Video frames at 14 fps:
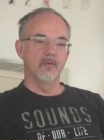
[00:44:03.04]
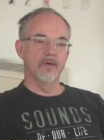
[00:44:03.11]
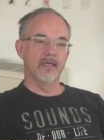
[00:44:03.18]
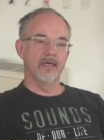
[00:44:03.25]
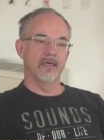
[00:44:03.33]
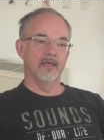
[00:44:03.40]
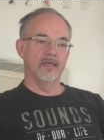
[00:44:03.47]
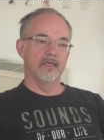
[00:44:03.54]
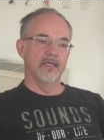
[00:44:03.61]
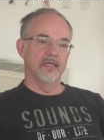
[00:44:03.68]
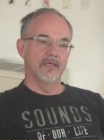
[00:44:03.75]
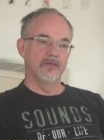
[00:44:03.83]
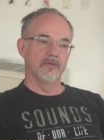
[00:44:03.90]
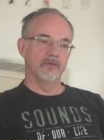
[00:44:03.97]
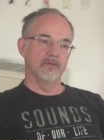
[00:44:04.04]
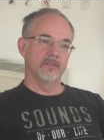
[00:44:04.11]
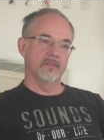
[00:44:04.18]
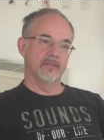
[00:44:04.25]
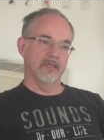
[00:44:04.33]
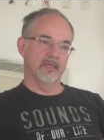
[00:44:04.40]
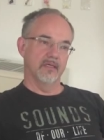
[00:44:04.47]
Well, you know,
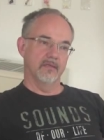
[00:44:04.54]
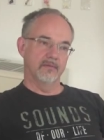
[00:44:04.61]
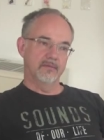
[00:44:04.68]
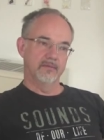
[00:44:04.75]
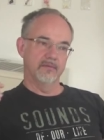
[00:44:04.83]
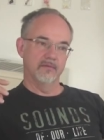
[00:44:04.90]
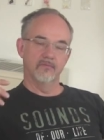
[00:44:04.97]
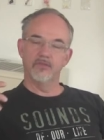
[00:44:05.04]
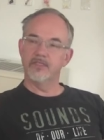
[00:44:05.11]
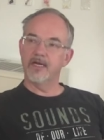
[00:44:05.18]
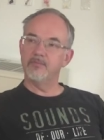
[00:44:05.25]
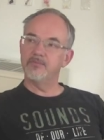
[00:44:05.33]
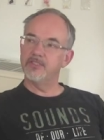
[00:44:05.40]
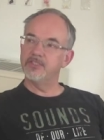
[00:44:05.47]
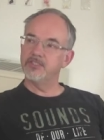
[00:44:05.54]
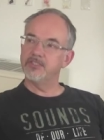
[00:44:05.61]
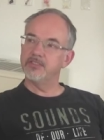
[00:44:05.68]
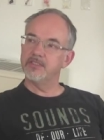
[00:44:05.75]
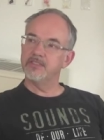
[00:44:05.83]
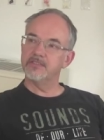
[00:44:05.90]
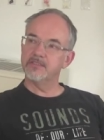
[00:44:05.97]
uh, what I'm teaching
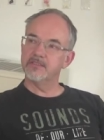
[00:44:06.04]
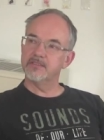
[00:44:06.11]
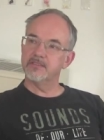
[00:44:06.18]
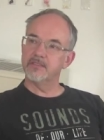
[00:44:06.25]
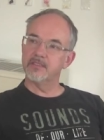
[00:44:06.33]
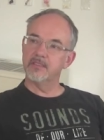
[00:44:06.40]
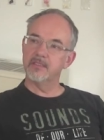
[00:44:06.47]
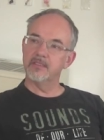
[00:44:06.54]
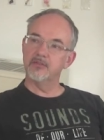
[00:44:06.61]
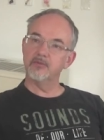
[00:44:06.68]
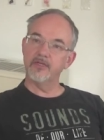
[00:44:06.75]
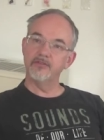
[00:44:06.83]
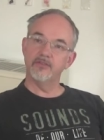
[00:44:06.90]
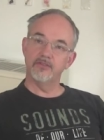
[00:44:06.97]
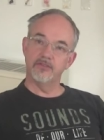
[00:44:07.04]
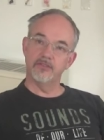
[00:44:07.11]
is uh, graduate